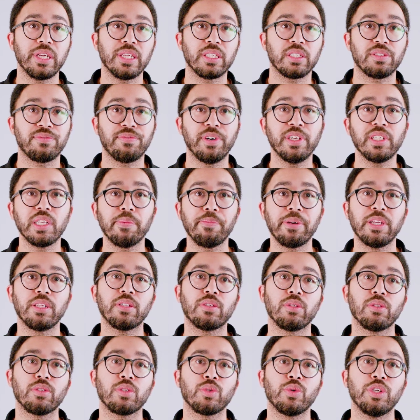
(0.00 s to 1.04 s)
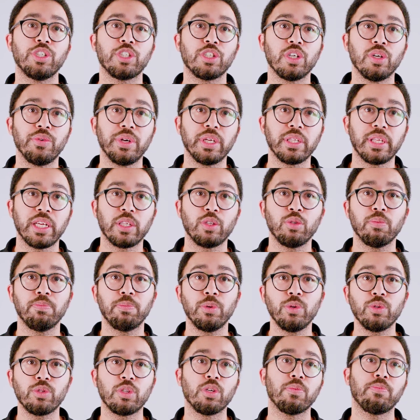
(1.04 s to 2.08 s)
is fundamental to ensuring that you
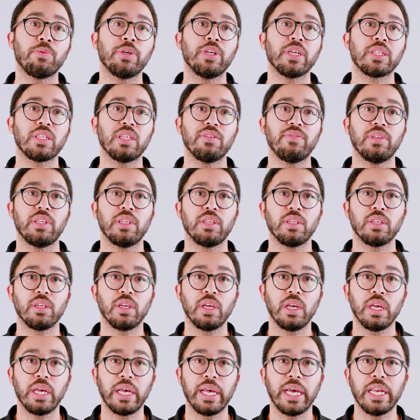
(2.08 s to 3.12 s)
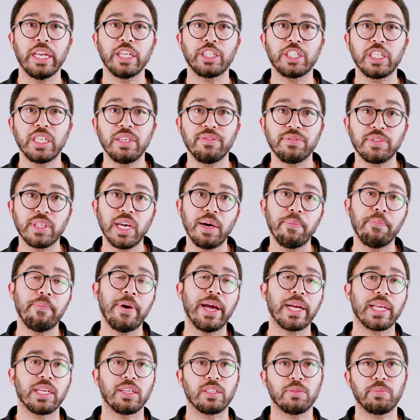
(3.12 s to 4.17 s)
boost your productivity and achieve top
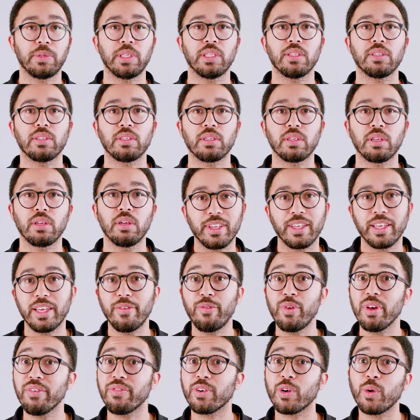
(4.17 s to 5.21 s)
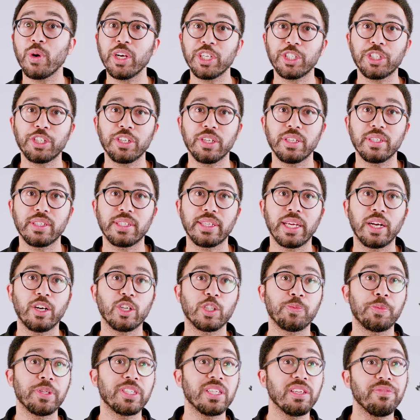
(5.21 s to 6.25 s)
packing speeds. If you have questions that are
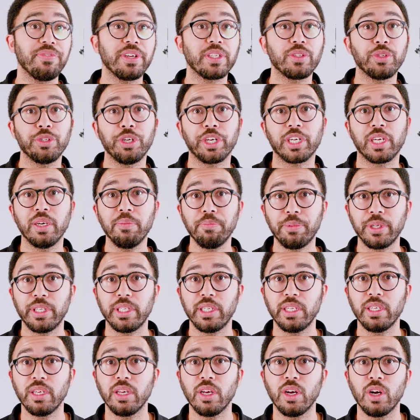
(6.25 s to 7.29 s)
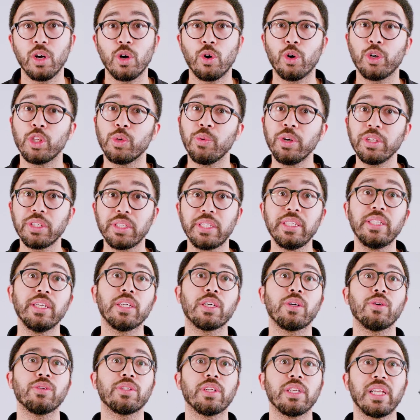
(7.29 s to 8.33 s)
specific to your company or you want to see the
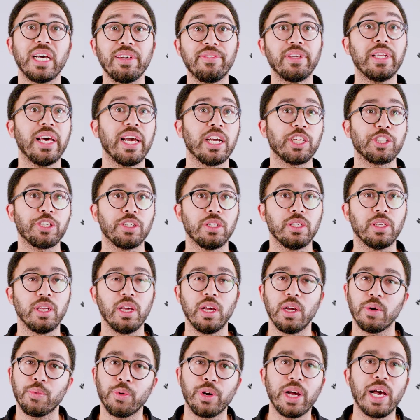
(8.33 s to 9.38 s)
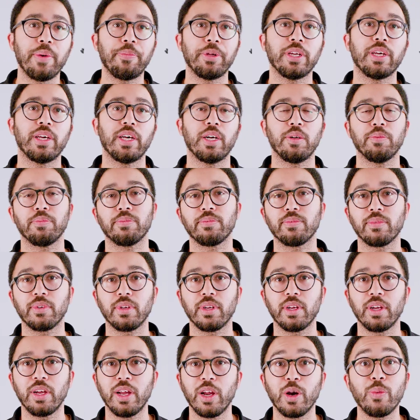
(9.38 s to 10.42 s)
Ergosa live in action, we're happy to help.
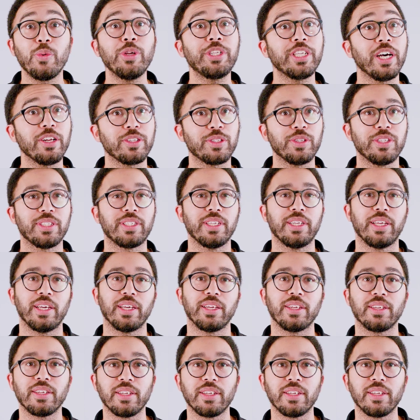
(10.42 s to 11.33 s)
Reach out to us today.